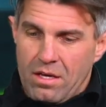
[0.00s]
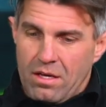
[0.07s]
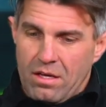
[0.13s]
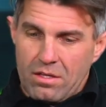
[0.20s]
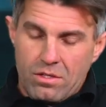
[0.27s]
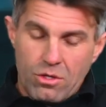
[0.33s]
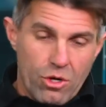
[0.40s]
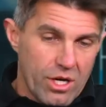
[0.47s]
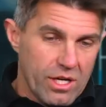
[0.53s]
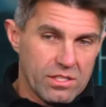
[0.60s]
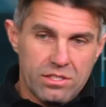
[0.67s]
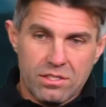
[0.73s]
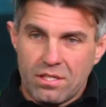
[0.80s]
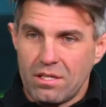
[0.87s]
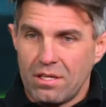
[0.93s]

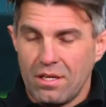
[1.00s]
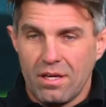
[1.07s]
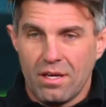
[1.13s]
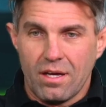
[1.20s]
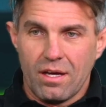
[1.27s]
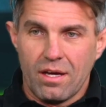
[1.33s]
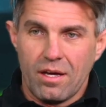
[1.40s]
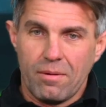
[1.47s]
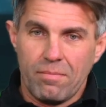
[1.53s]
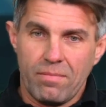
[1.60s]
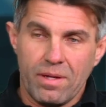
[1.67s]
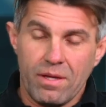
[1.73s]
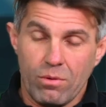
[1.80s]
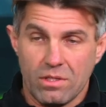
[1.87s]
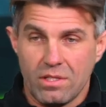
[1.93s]
Joost.
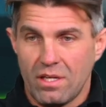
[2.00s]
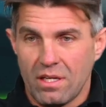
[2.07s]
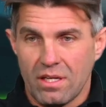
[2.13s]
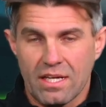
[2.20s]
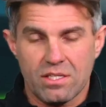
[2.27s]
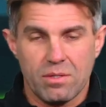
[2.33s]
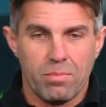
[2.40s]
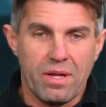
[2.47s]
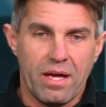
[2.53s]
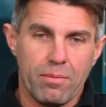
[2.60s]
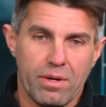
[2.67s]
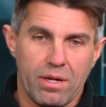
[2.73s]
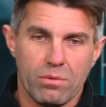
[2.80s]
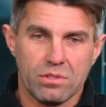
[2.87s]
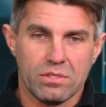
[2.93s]
He didn't actually play,
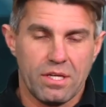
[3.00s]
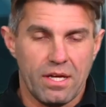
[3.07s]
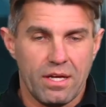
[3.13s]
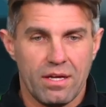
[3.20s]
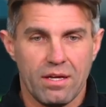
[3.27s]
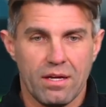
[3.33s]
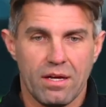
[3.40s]
but he was there.